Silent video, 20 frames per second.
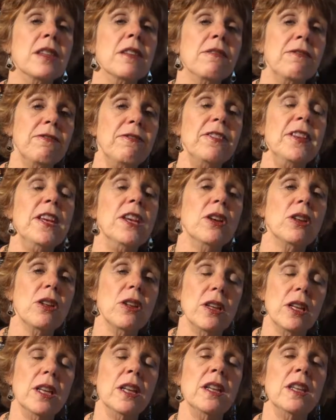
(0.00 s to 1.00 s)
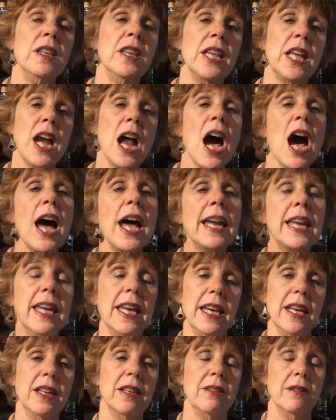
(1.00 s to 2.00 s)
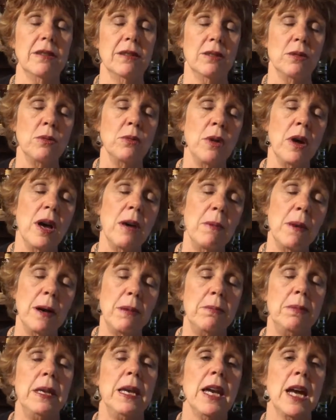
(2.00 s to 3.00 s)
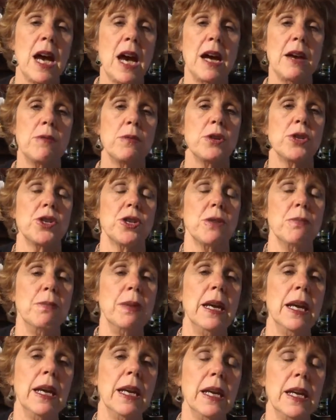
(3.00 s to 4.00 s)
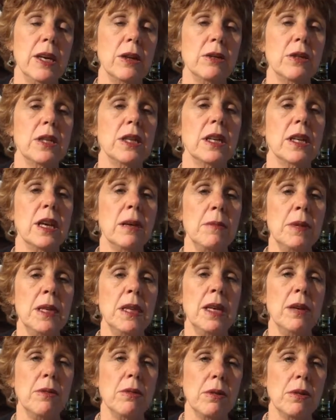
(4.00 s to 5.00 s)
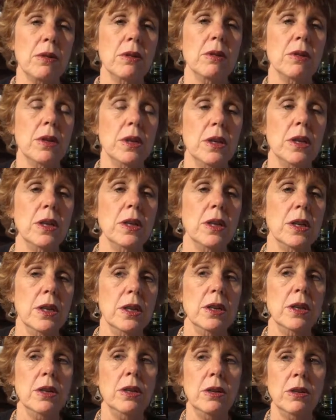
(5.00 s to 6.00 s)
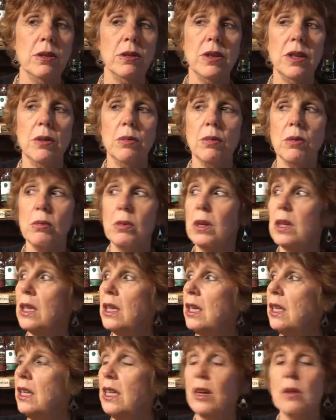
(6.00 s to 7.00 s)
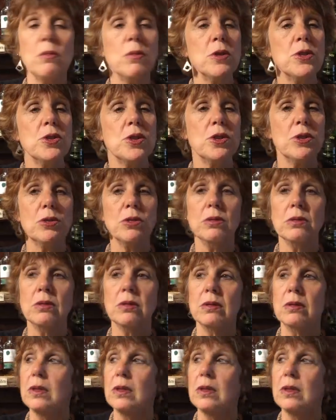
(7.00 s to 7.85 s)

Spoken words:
the feel that I get about being Irish and being Celtic. I mean, they were really the original